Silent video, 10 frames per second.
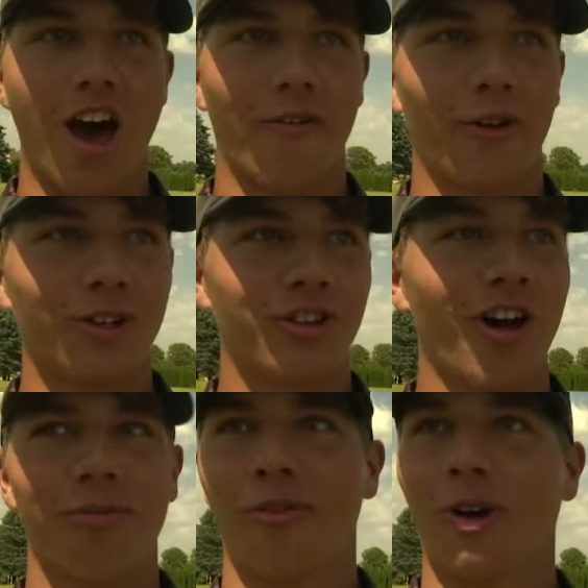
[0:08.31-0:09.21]
First
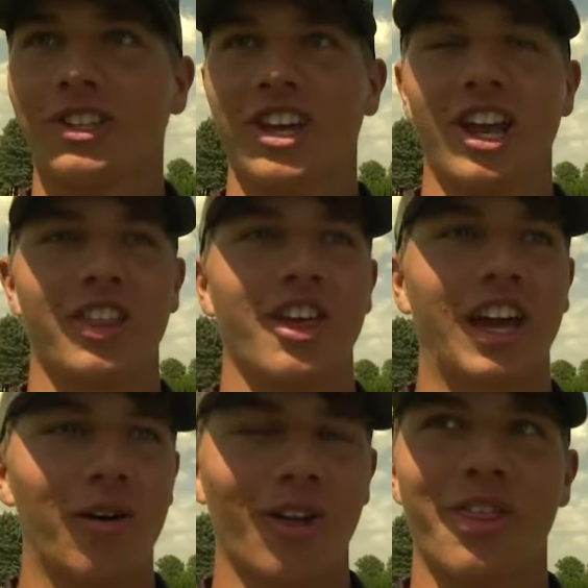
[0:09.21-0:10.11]
off, before I say
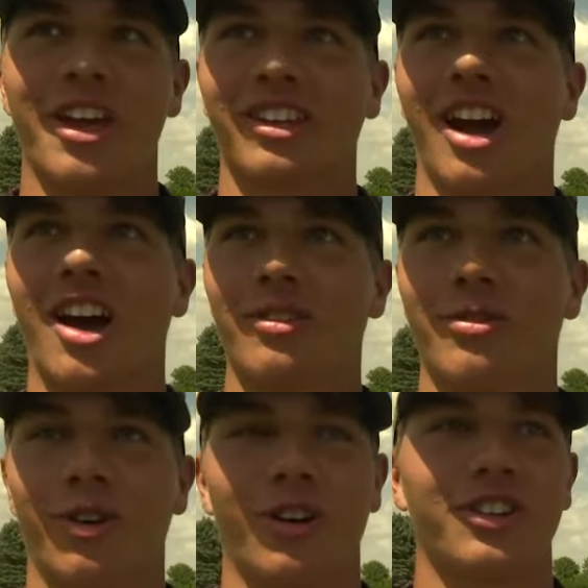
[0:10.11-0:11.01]
anything, I want to thank God
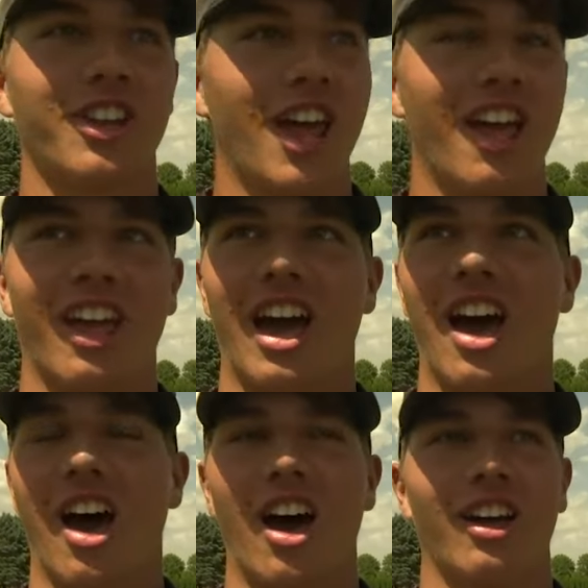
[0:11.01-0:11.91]
for today.
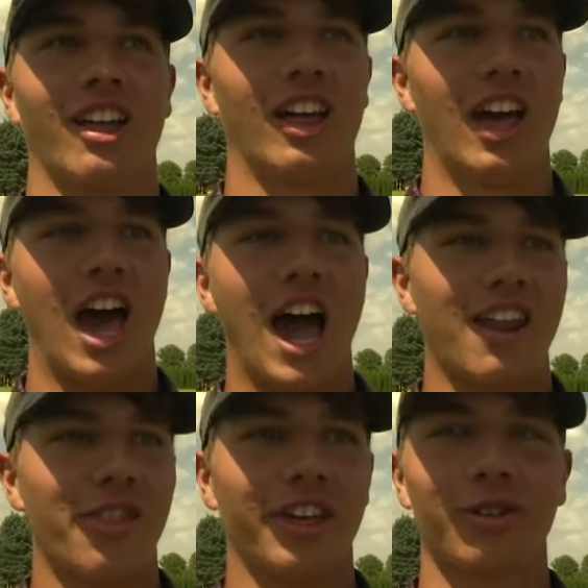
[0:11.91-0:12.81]
I
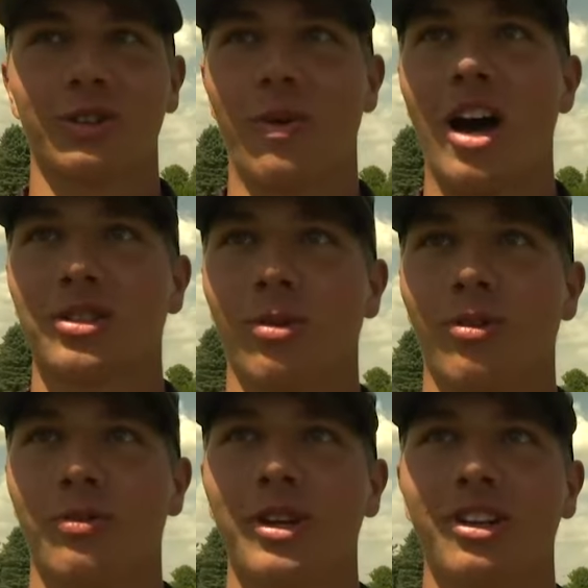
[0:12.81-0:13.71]
didn't think it was possible
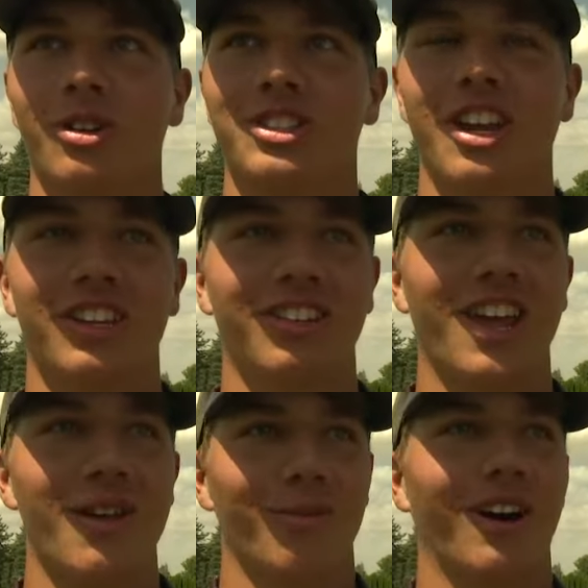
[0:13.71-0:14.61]
for me to go to state
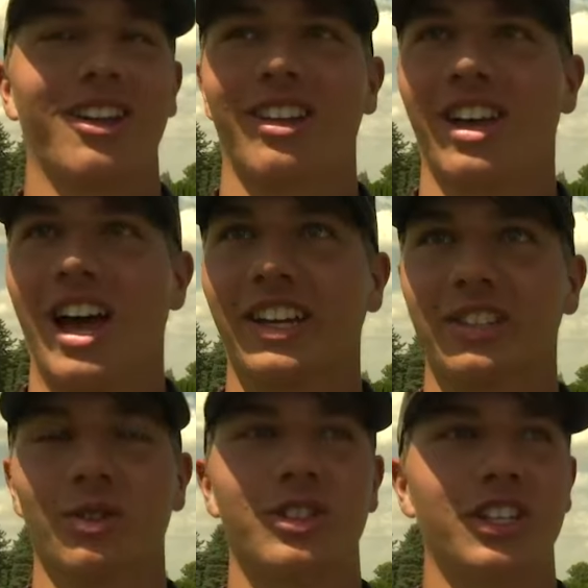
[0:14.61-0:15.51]
today, but I
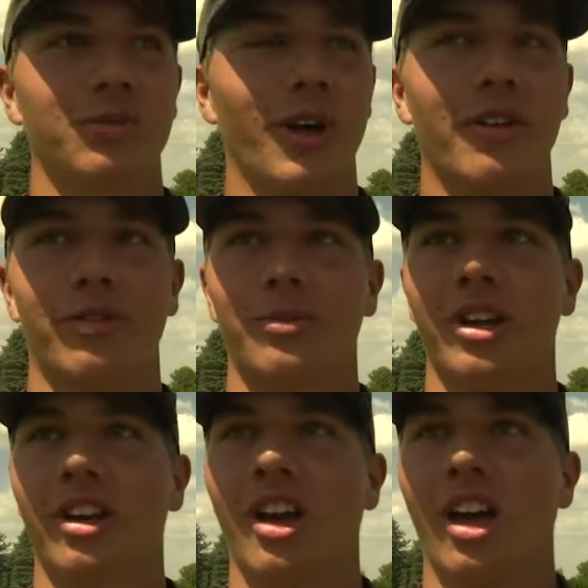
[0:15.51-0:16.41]
guess it was in his plan for
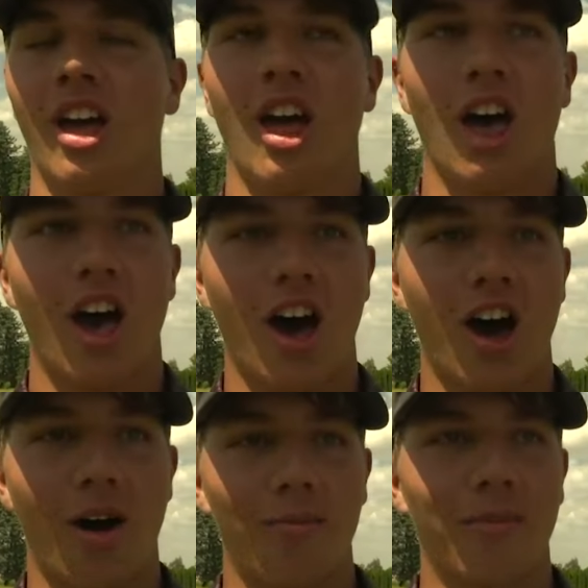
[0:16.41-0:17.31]
me.
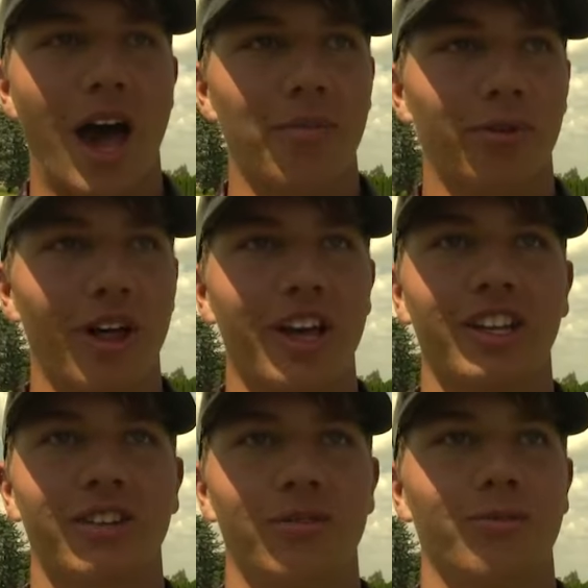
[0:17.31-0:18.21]
I
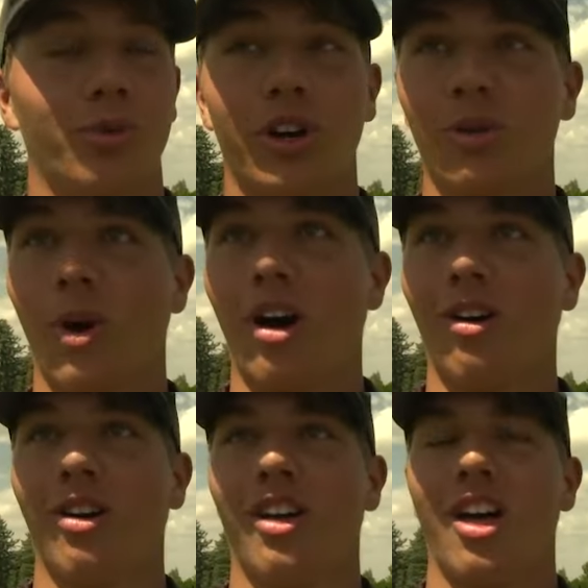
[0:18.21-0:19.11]
played pretty
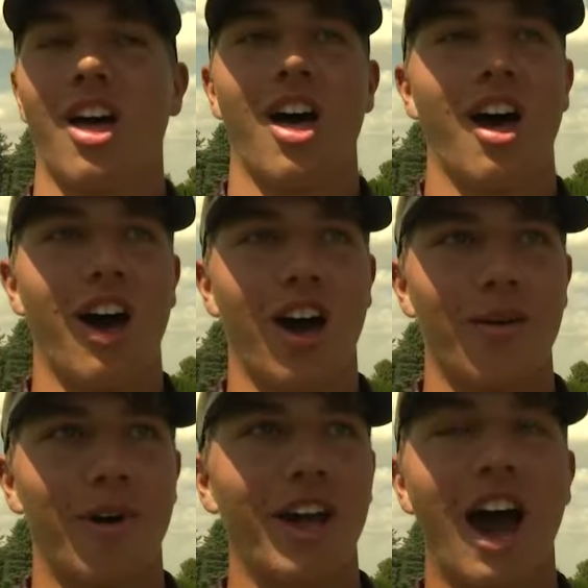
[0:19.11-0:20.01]
well.
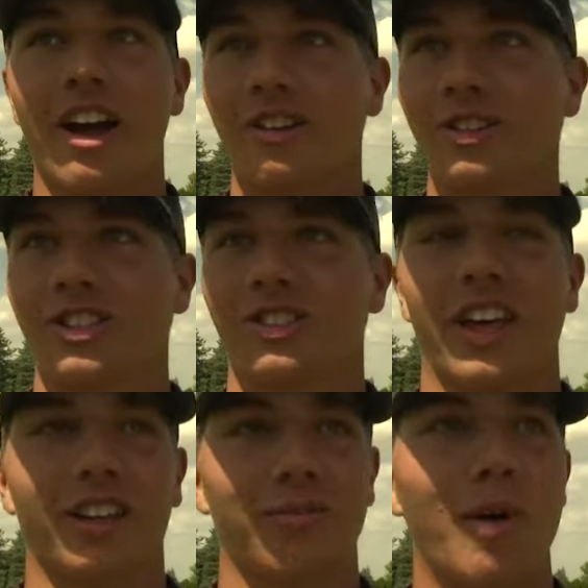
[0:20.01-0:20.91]
My irons,
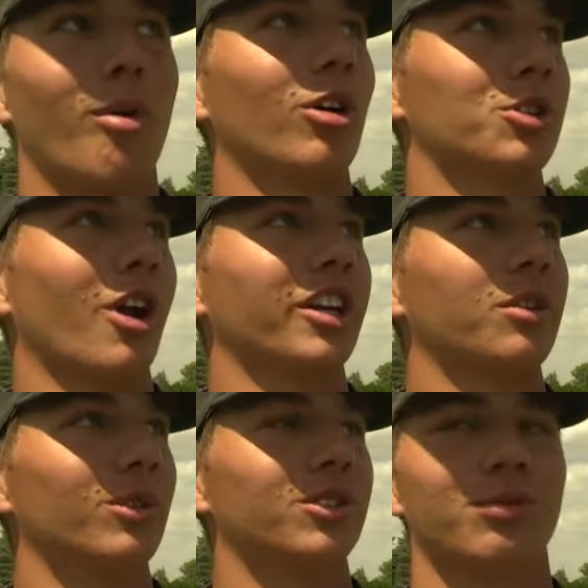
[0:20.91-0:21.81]
like my ball
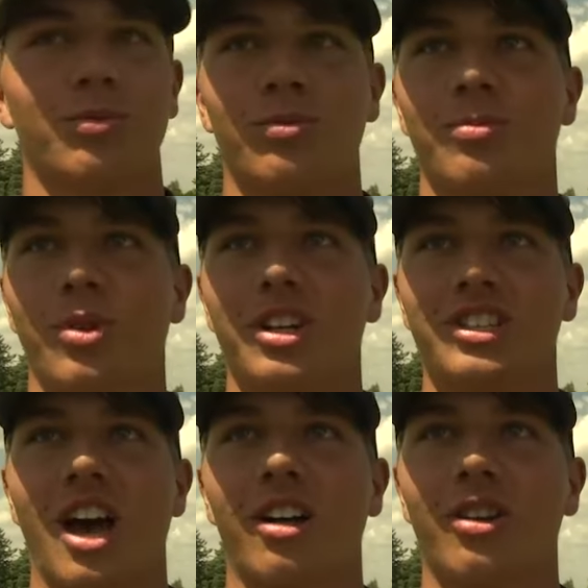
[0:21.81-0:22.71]
striking, was pretty
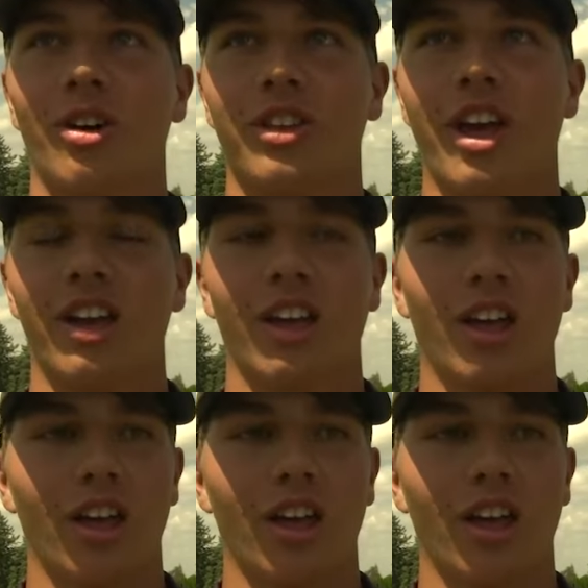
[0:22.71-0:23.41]
solid all day.